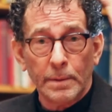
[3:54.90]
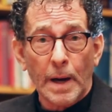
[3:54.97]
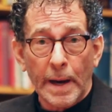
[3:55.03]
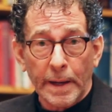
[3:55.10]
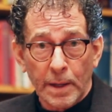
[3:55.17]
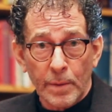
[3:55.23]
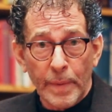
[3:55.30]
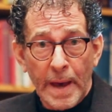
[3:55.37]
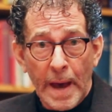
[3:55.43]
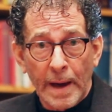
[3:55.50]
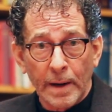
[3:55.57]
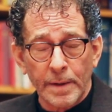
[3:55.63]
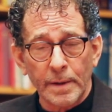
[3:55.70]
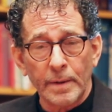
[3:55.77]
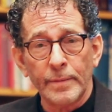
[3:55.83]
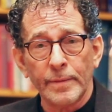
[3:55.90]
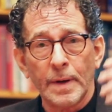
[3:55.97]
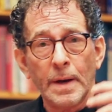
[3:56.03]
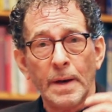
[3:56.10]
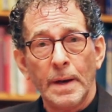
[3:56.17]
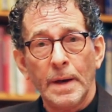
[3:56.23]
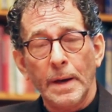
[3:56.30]
I can be active,
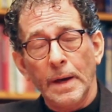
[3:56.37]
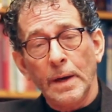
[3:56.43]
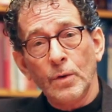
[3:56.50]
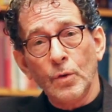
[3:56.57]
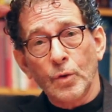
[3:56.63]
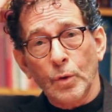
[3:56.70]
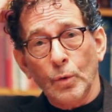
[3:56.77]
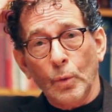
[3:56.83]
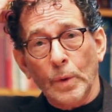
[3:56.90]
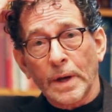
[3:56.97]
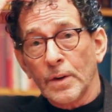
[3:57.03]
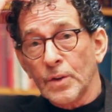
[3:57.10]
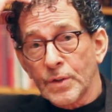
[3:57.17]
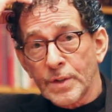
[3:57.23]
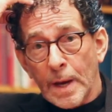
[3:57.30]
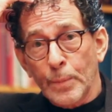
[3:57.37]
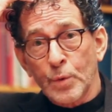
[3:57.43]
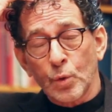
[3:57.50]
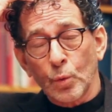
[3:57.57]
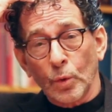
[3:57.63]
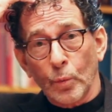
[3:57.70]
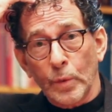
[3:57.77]
into a
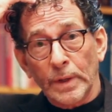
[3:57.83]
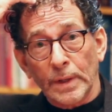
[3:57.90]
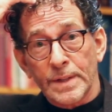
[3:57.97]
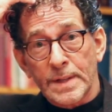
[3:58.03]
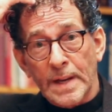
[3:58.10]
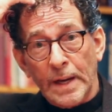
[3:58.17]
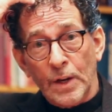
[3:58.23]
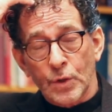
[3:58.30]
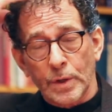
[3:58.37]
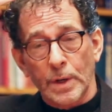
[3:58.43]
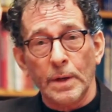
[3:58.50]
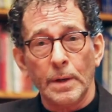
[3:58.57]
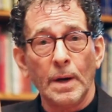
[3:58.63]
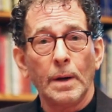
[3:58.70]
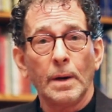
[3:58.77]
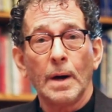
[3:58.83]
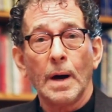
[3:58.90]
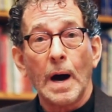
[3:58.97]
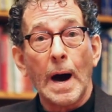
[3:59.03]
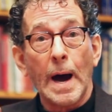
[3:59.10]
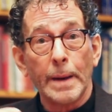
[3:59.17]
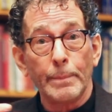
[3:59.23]
conceptual realization,
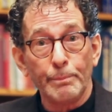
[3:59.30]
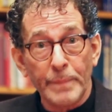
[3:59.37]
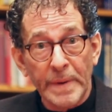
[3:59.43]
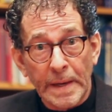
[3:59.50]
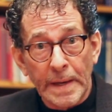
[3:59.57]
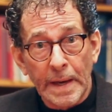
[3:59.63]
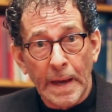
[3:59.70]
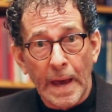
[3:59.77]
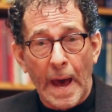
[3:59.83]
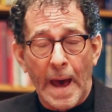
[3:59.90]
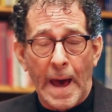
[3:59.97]
I'm being